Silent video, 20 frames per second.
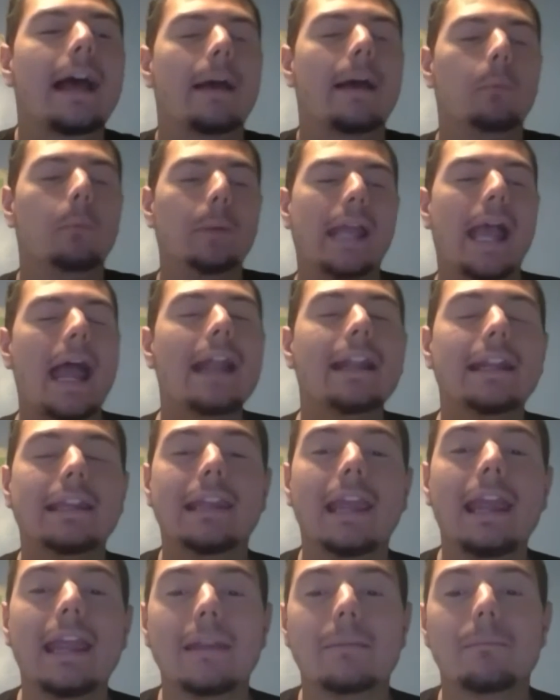we had a
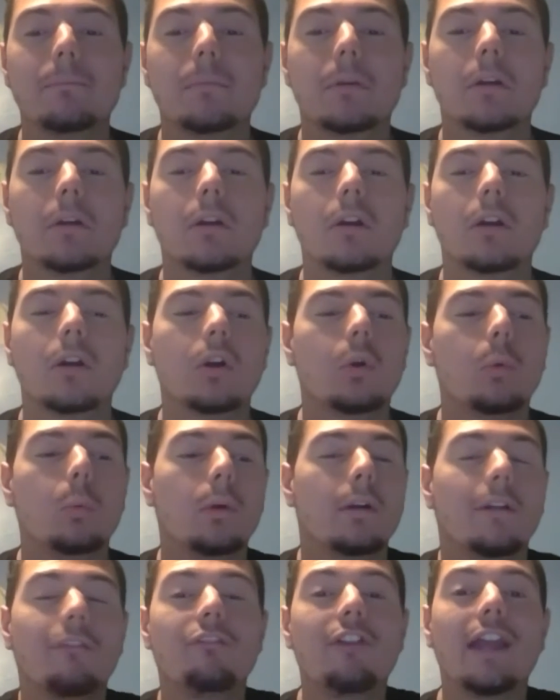game
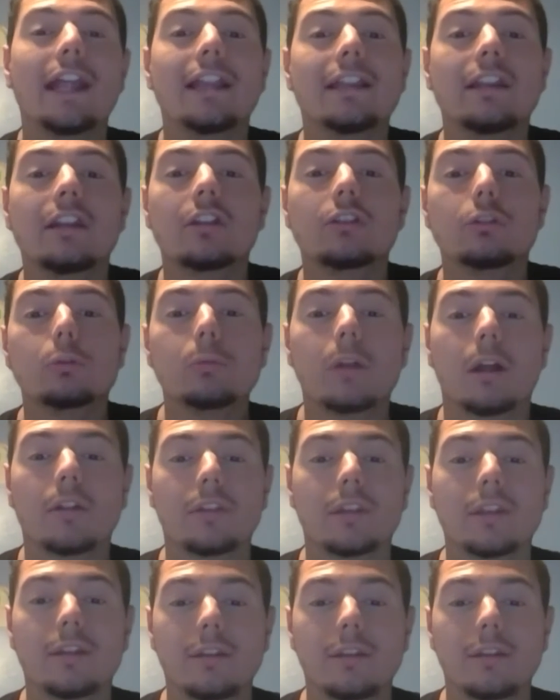where a fan didn't do
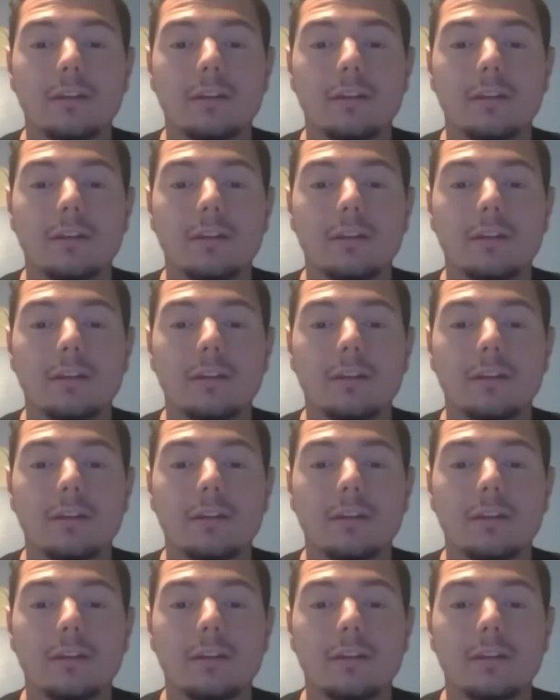nothing.